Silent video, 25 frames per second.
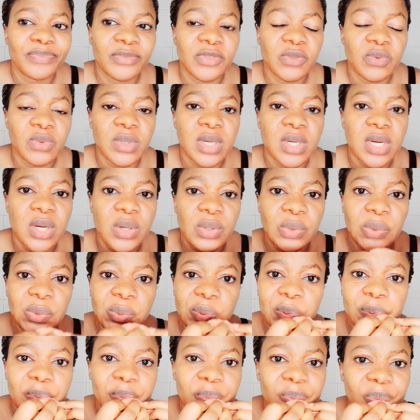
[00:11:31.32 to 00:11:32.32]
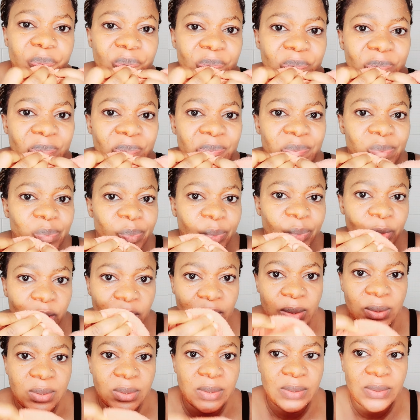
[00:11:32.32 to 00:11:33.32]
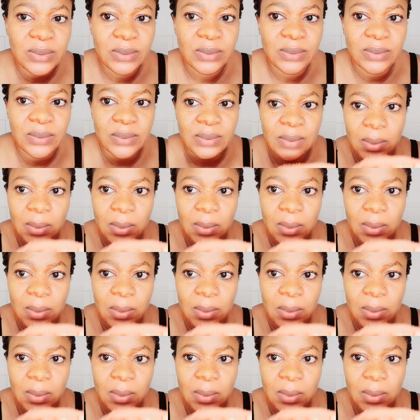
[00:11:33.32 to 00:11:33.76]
wow it looks good